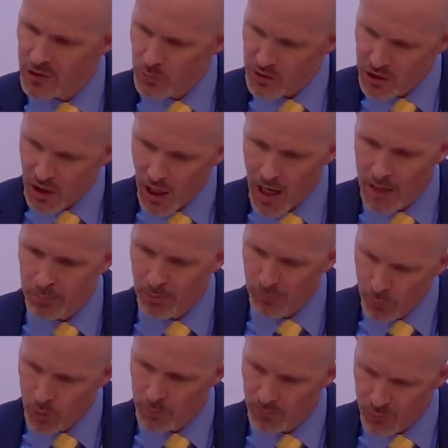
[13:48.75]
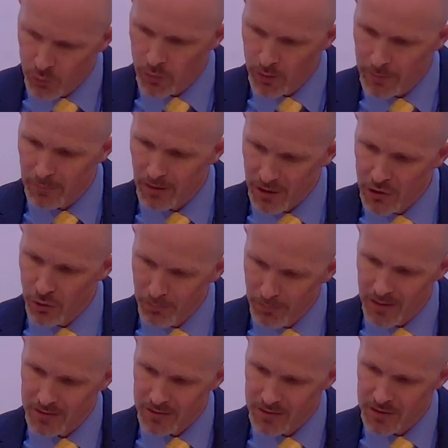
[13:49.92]
which God performed through him in your
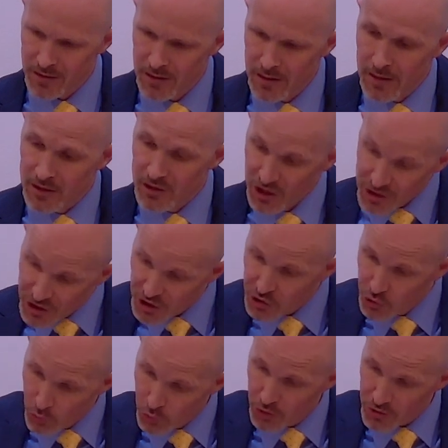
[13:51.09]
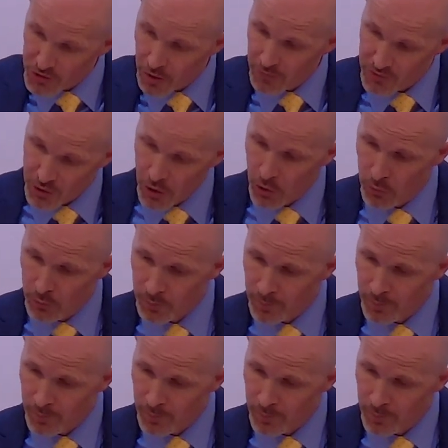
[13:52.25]
midst, just as you yourselves know.